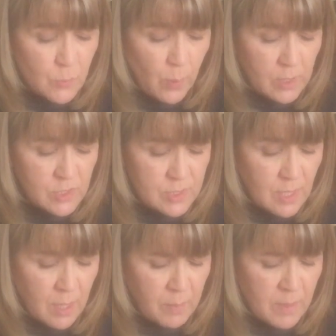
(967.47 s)
wash
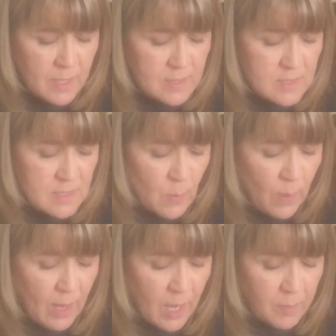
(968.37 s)
some and see
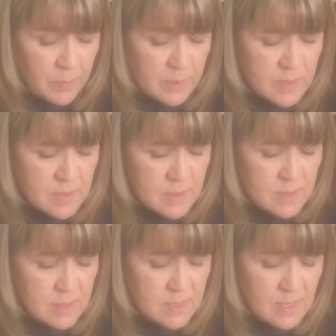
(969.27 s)
what happens,
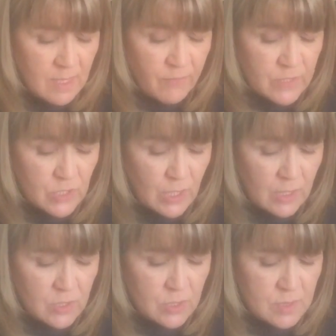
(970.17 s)
see if it
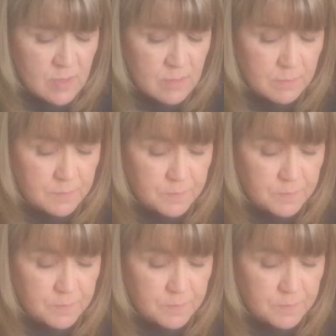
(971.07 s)
changes.